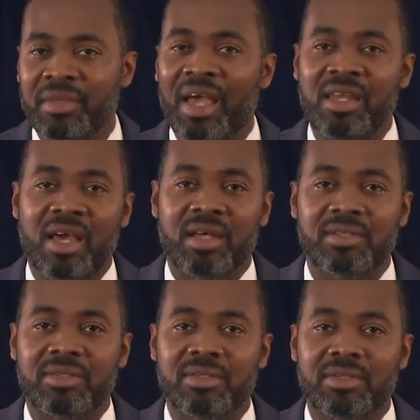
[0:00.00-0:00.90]
And
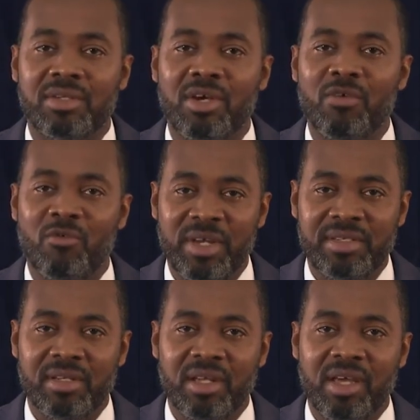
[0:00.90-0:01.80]
yes,
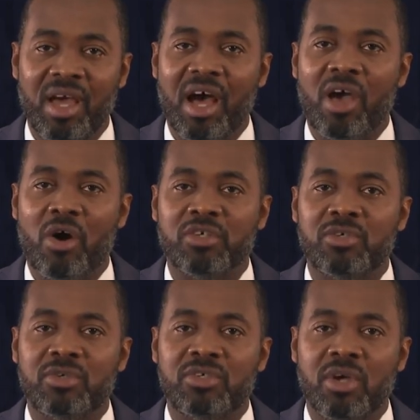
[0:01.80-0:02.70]
recently I
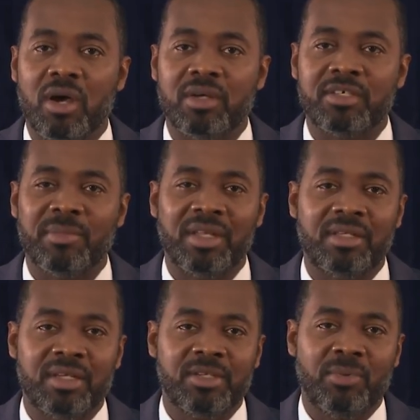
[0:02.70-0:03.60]
also saw some of the
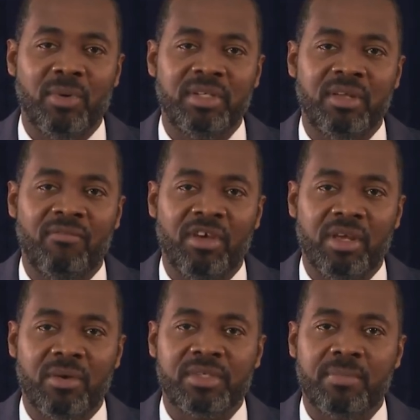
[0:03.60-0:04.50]
disappointing
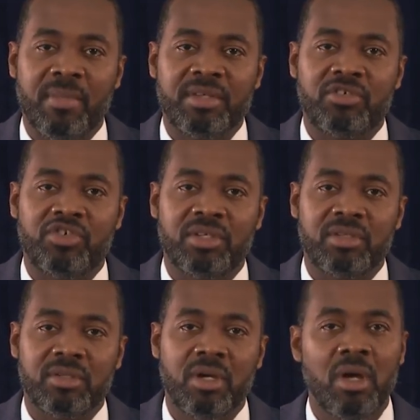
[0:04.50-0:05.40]
videos and
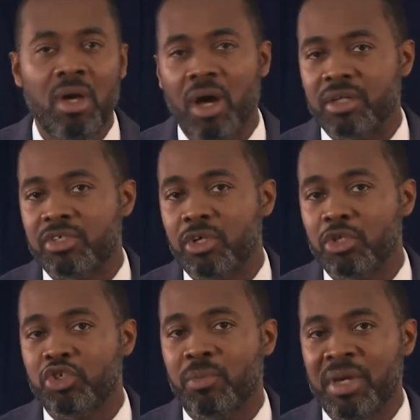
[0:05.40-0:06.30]
messages on
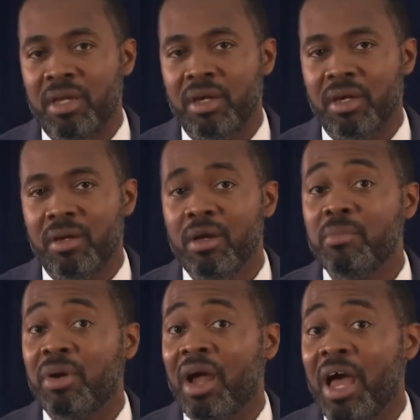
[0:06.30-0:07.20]
social media,
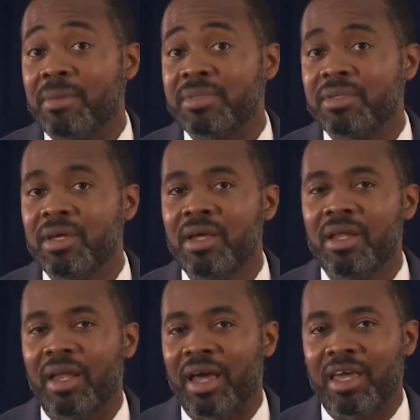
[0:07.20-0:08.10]
perhaps
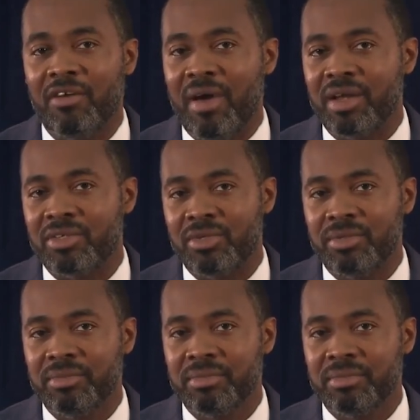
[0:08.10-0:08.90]
lacking gratitude.